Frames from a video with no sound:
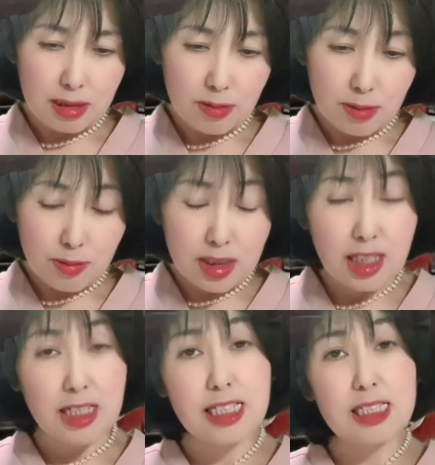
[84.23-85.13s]

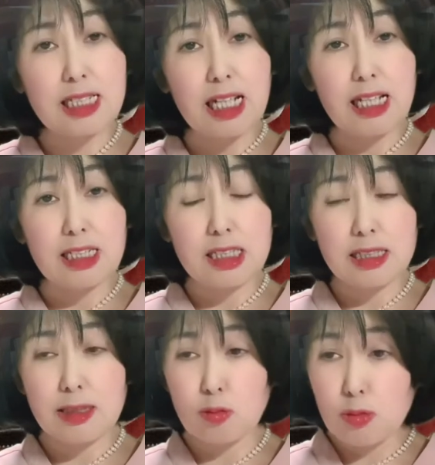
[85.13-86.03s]
resided and
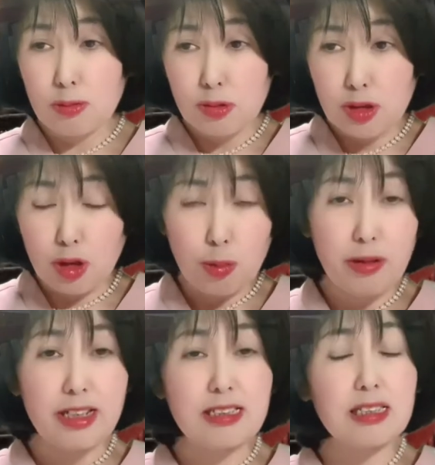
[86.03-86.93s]
took
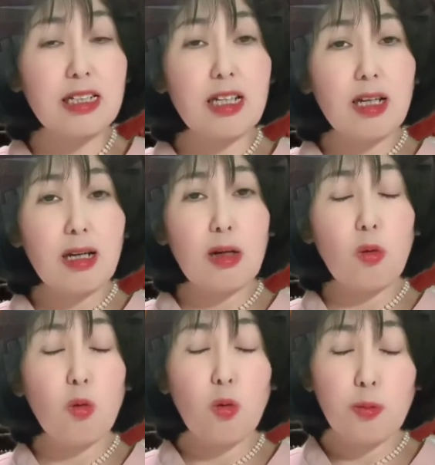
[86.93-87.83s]
place
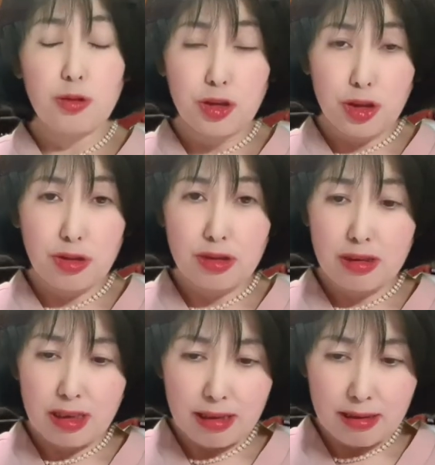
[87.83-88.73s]
or produced
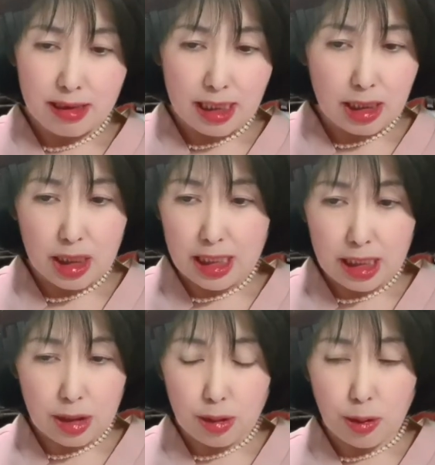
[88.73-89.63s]
in the
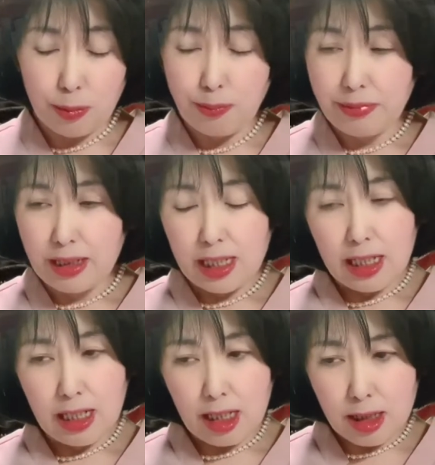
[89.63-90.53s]
EU,
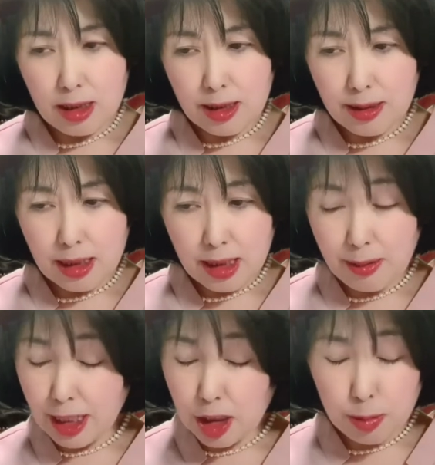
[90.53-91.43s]

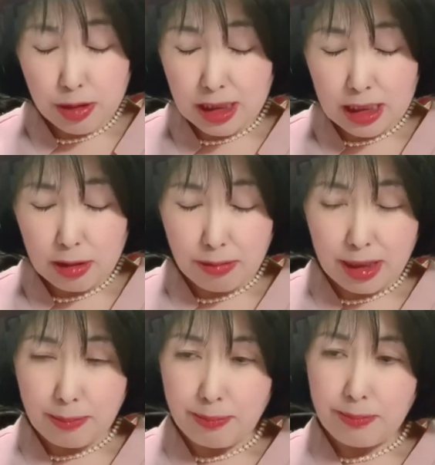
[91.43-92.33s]
80% of
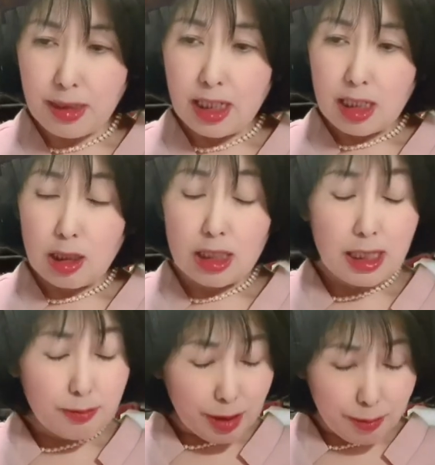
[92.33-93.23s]
them, the
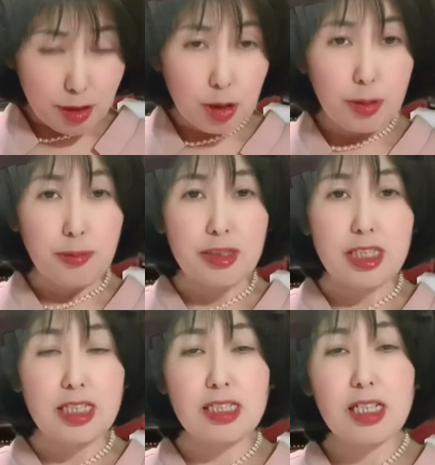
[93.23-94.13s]
revenue
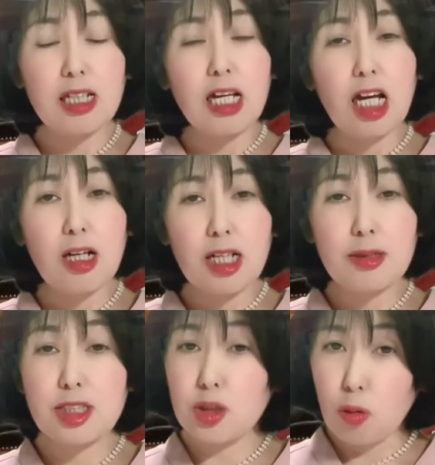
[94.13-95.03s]
purposes, are
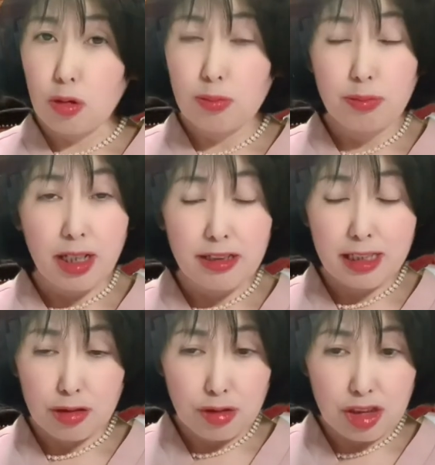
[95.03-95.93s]
stolen by the
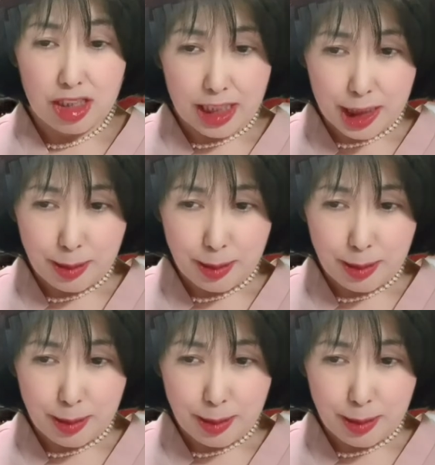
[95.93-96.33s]
country China.